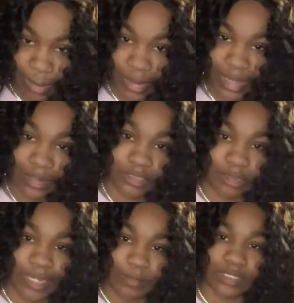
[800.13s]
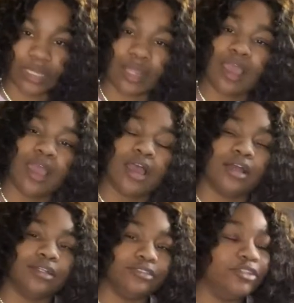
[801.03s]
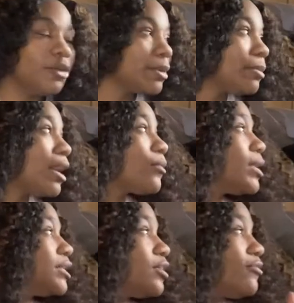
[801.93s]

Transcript: bad. Sorry, Amazon. Don't be buying wigs off